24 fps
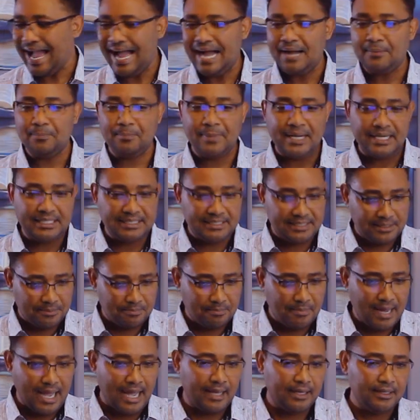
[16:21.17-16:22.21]
a mighty
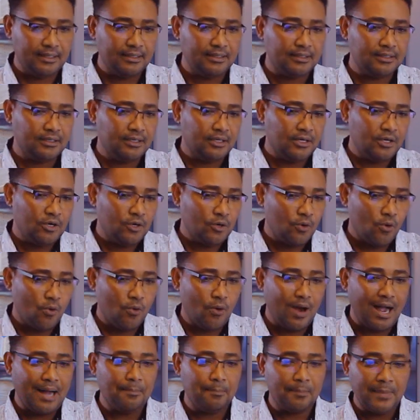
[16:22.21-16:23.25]
man
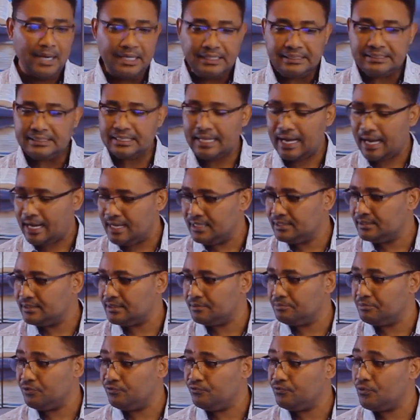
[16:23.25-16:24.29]
or a mighty hunter
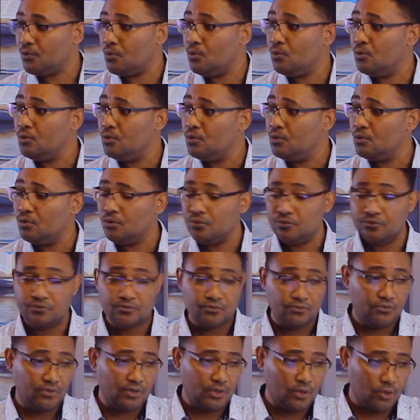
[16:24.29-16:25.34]
before
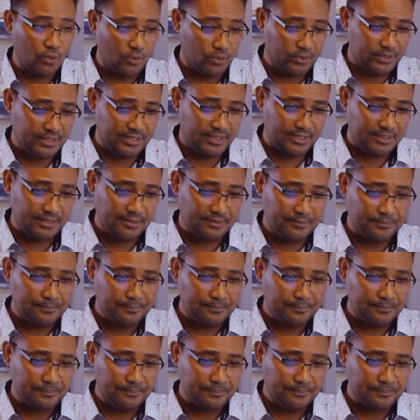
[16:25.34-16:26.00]
the Lord.